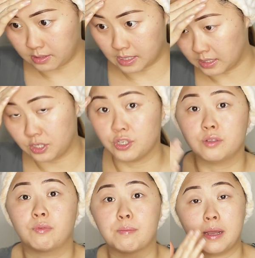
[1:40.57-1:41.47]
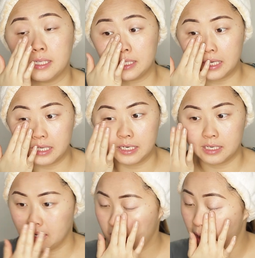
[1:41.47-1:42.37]
That's just for my skin.
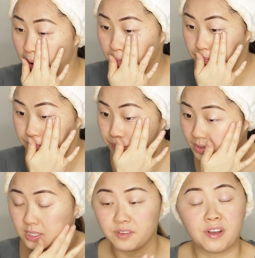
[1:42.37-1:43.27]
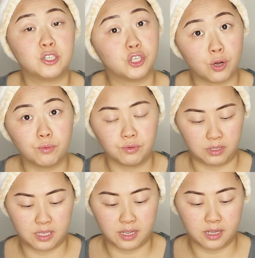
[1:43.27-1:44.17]
Because if I don't,
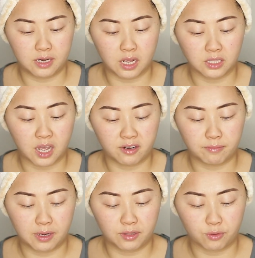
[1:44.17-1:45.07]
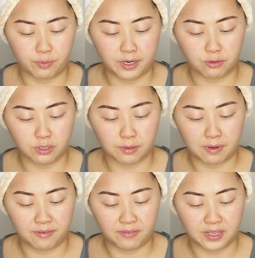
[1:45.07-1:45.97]
then a lot of the wrinkles on
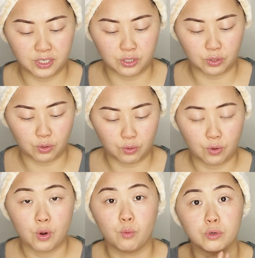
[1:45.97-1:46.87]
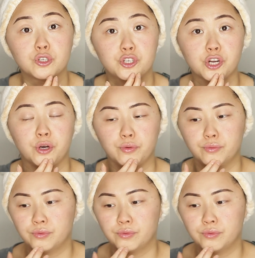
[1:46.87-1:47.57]
my face will show.